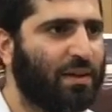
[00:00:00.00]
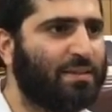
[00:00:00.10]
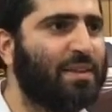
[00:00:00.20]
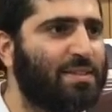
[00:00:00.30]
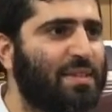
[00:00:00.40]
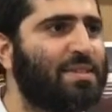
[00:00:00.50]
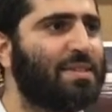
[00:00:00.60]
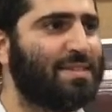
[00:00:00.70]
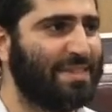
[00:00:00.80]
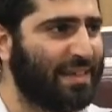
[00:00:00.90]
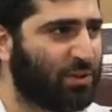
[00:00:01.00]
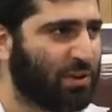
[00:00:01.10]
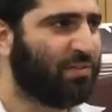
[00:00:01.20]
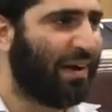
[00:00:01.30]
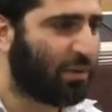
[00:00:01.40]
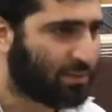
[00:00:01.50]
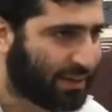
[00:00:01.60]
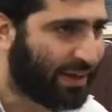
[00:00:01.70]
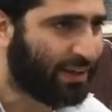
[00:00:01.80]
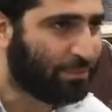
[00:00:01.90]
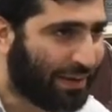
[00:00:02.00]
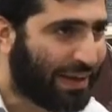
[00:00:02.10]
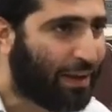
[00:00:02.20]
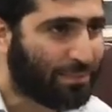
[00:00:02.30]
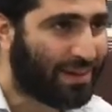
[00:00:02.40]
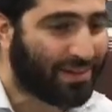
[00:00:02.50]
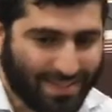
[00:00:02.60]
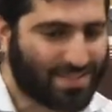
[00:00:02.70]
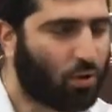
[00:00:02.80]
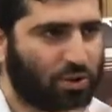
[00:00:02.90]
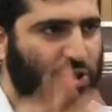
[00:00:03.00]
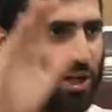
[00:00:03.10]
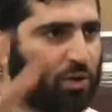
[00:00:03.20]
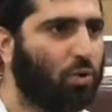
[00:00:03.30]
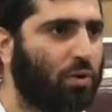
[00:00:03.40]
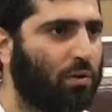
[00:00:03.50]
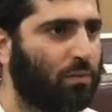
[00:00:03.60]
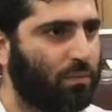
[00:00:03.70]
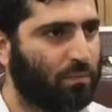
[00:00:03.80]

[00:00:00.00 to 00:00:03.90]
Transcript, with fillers: This is the secret of Hanoten Beyam Deri. This is Chodesh Elul.